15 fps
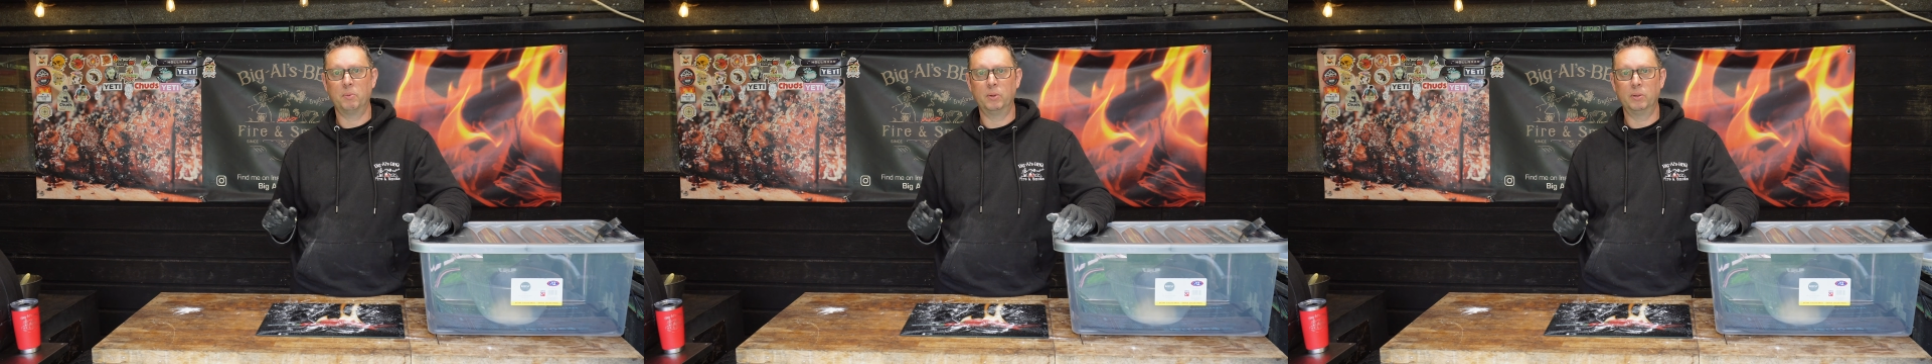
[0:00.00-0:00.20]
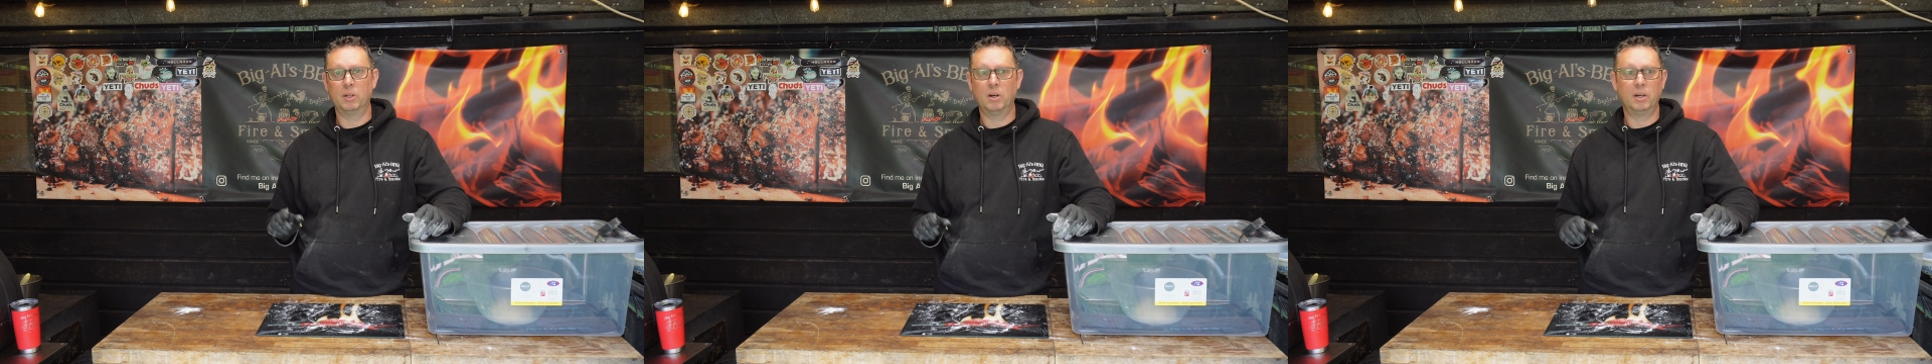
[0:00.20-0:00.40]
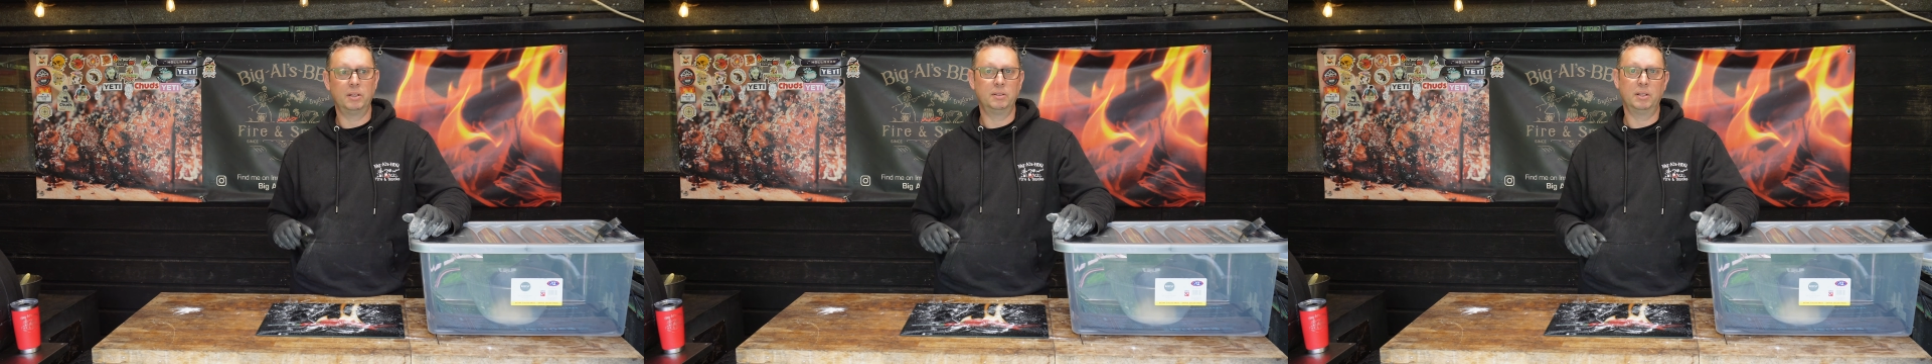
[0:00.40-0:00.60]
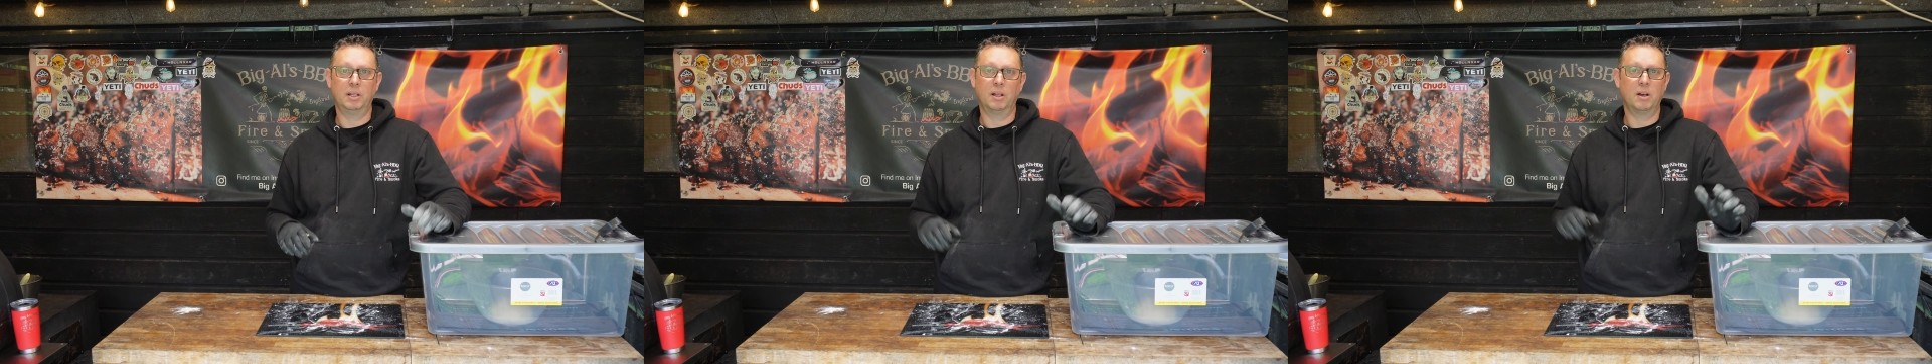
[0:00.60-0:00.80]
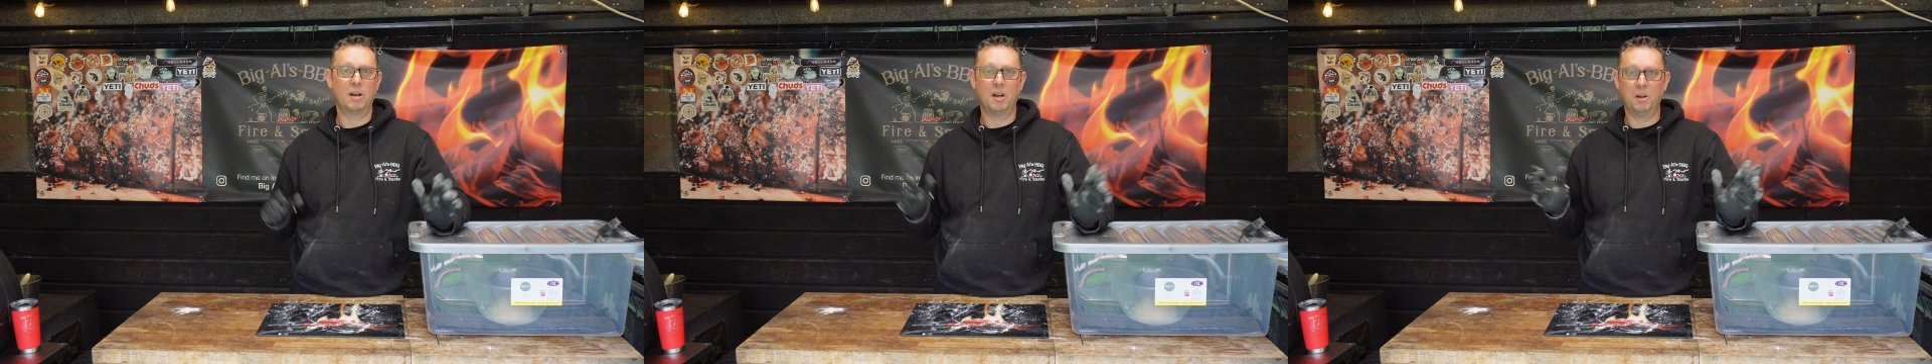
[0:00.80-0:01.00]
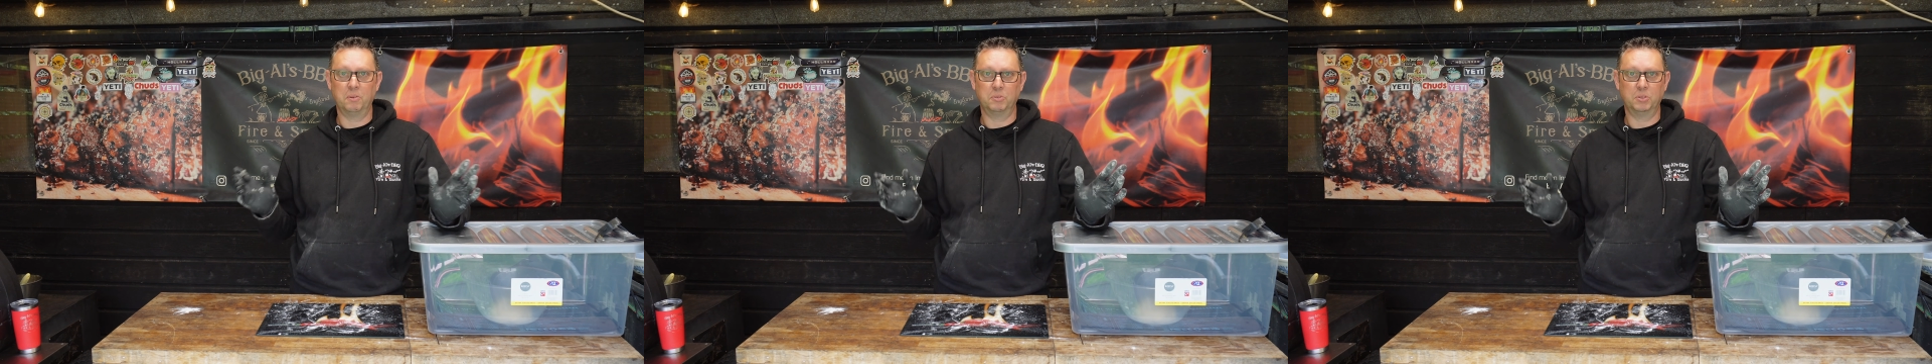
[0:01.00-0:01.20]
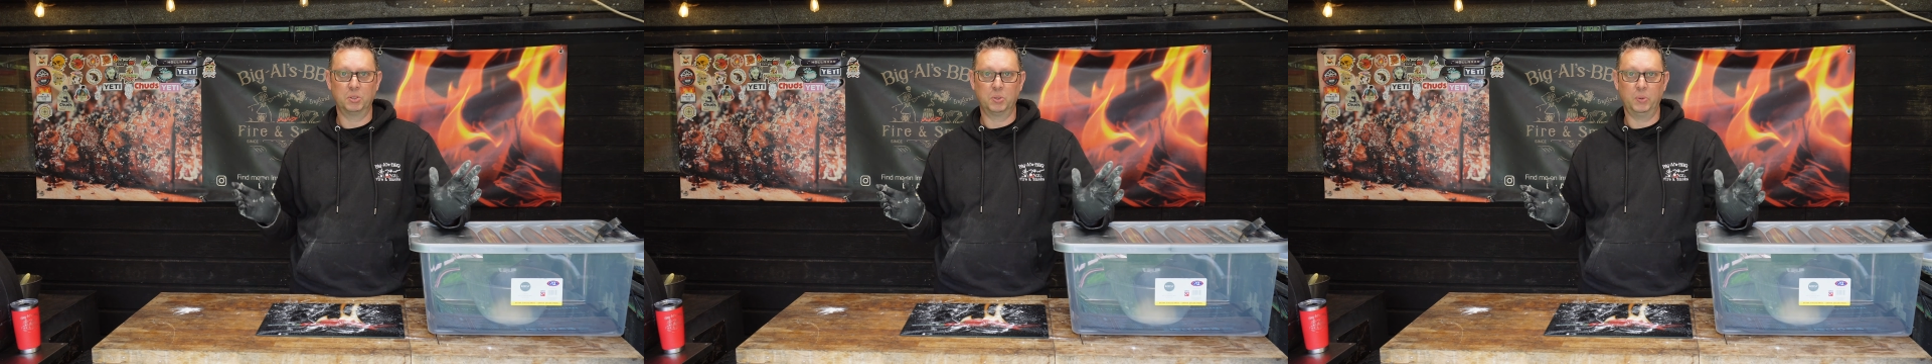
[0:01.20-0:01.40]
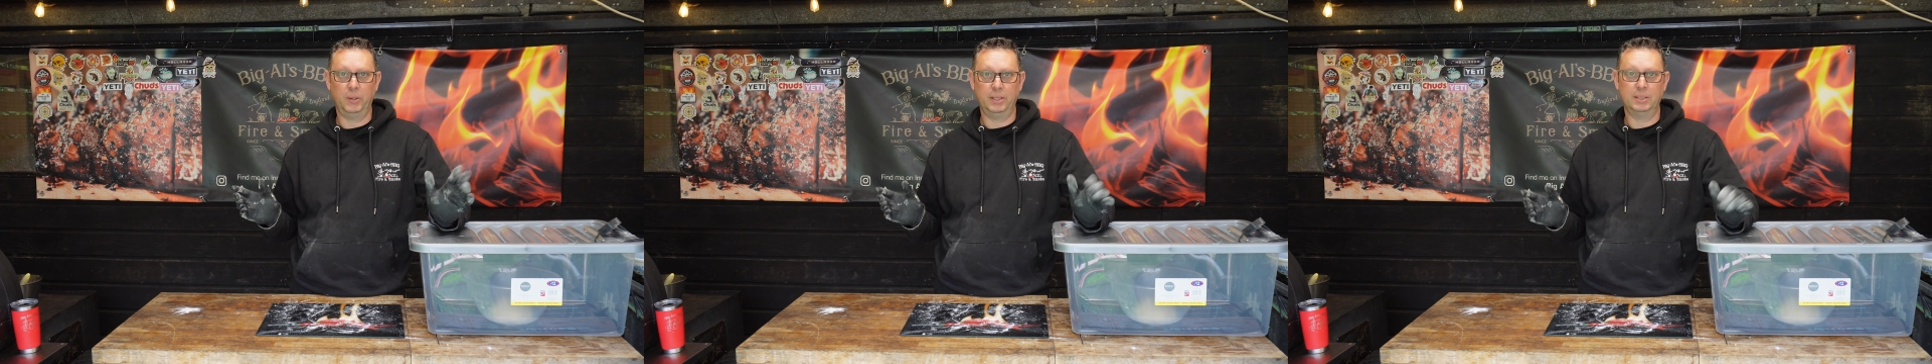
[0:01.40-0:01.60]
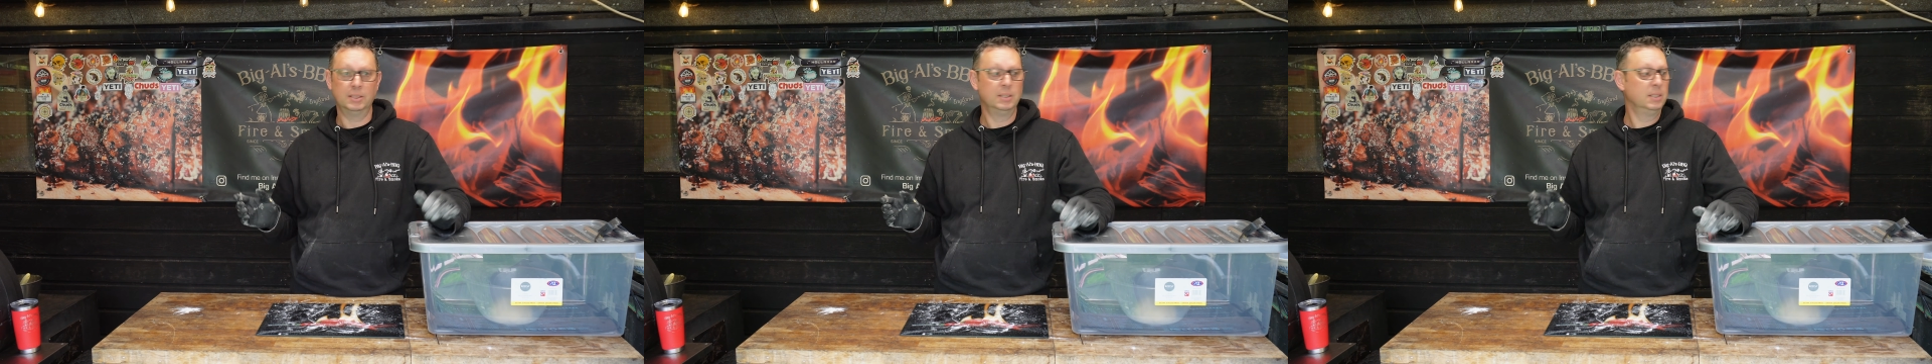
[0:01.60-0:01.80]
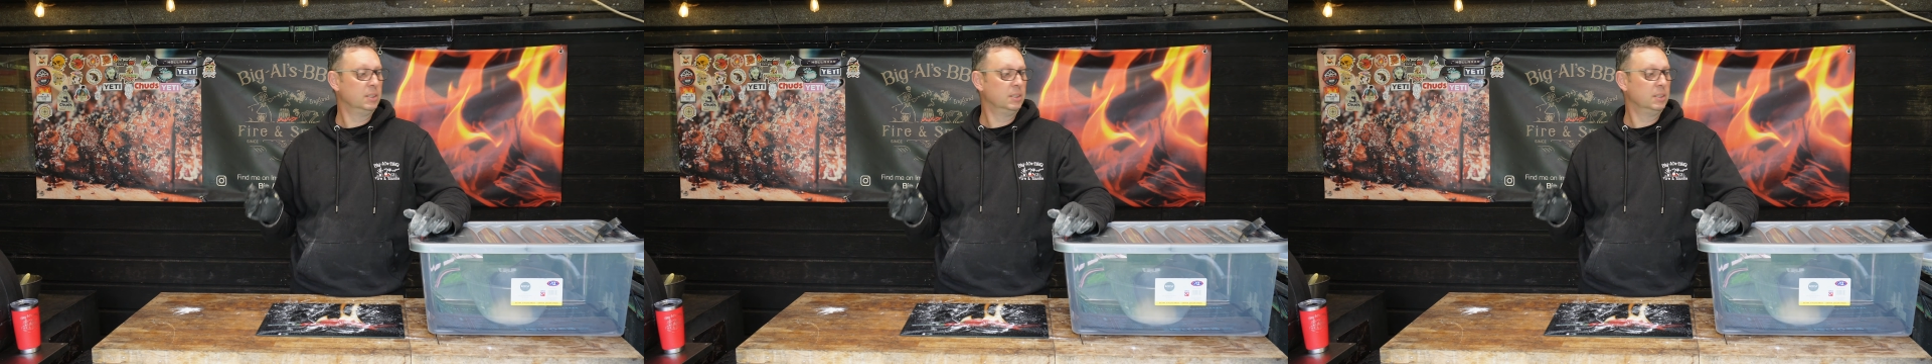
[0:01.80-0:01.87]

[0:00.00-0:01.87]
online they're like 100 quid.